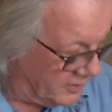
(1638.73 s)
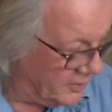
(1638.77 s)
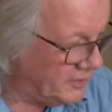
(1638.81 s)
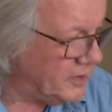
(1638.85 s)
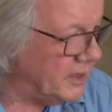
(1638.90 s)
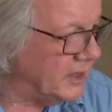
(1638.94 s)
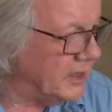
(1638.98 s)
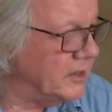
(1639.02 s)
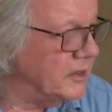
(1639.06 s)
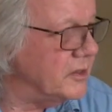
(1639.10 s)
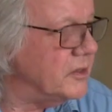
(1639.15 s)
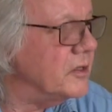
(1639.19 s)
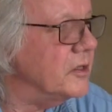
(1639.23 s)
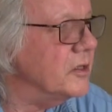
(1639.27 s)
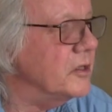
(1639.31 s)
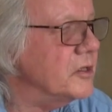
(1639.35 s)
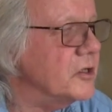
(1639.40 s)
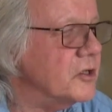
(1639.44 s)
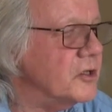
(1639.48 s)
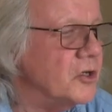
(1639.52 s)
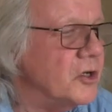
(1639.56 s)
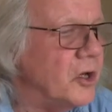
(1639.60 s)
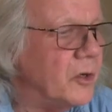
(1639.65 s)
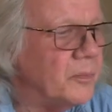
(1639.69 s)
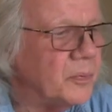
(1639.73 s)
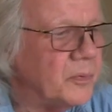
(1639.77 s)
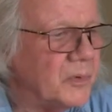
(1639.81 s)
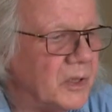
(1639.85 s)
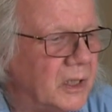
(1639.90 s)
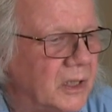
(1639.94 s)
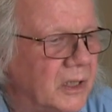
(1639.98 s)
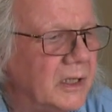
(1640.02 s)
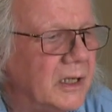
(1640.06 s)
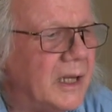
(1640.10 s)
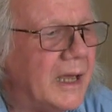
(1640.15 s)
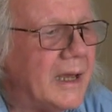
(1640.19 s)
things that stop
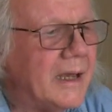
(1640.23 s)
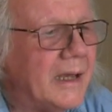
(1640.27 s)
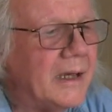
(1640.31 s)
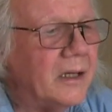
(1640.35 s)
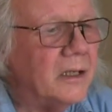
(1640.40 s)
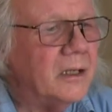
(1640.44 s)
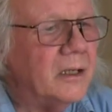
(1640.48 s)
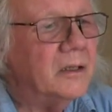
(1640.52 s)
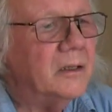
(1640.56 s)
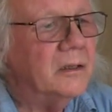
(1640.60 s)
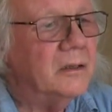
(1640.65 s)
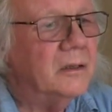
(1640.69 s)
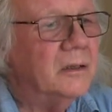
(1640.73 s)
a layer